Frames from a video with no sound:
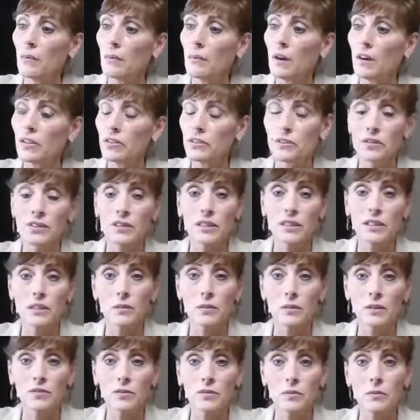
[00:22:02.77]
also, staying
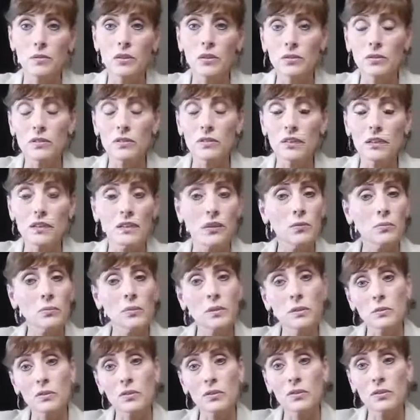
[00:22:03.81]
away from gluten. I know
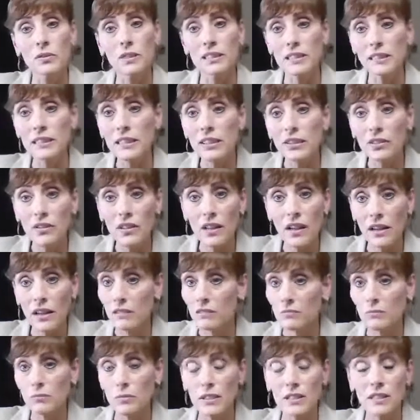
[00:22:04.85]
people don't like to hear
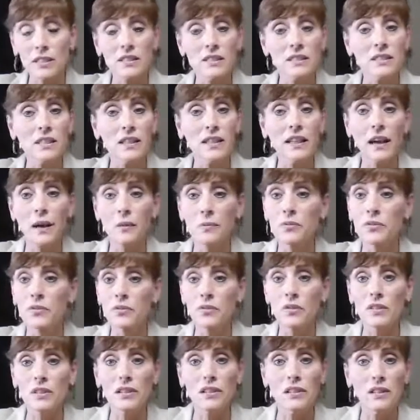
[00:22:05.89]
that because they
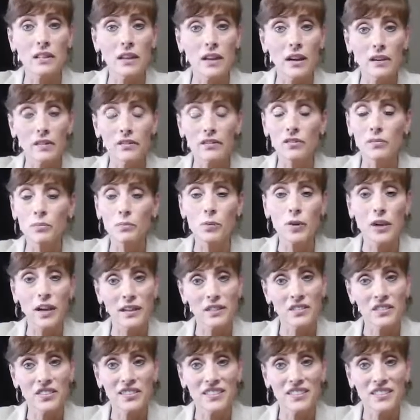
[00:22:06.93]
absolutely love bread,